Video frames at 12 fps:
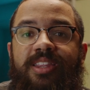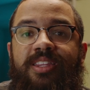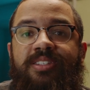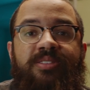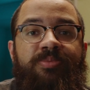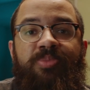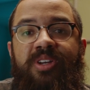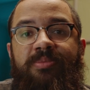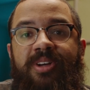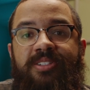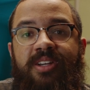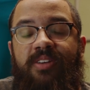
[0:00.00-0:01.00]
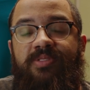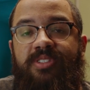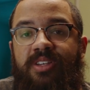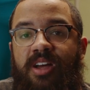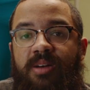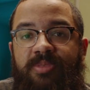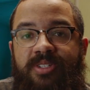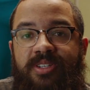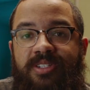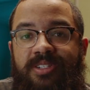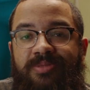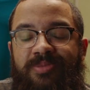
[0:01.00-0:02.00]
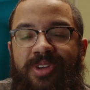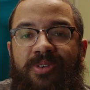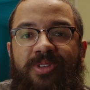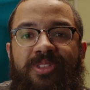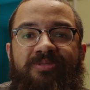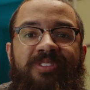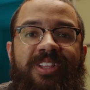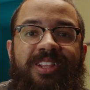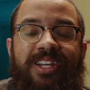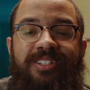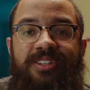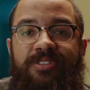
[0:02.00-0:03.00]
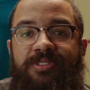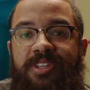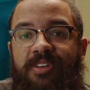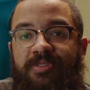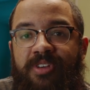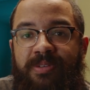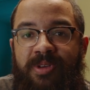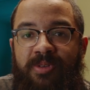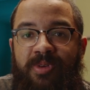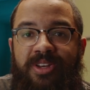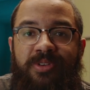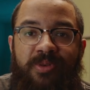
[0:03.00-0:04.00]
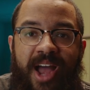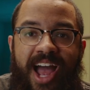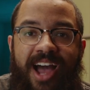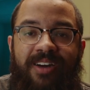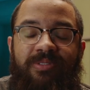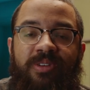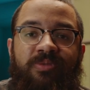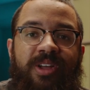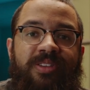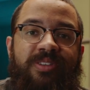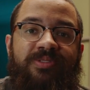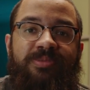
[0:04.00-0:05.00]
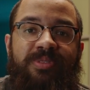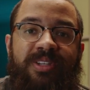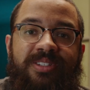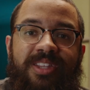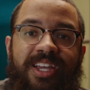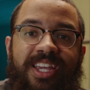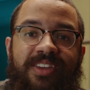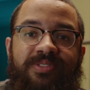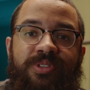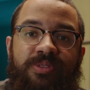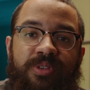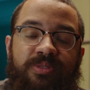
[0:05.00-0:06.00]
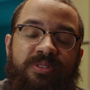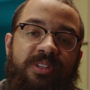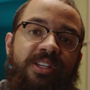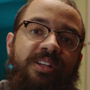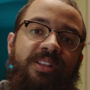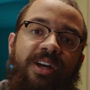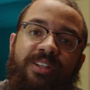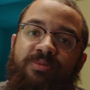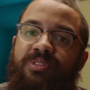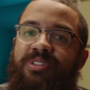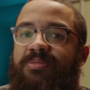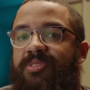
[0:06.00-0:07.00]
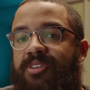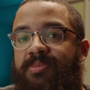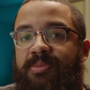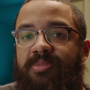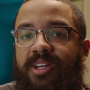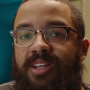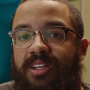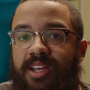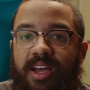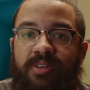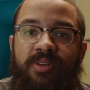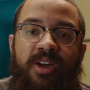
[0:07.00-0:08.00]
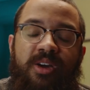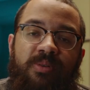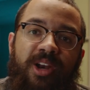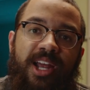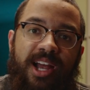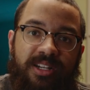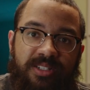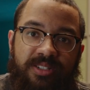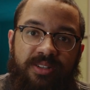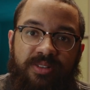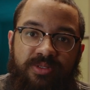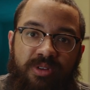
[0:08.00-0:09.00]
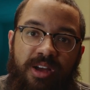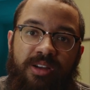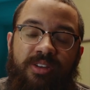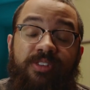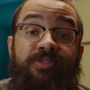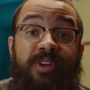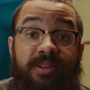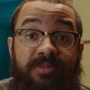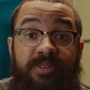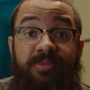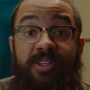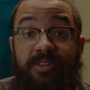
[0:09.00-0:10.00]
This pretty much covers the composition. We only really like to do center framing when you have a relative space that gives you those leading lines, which I'm going to be breaking down when I actually start drawing on the frames that we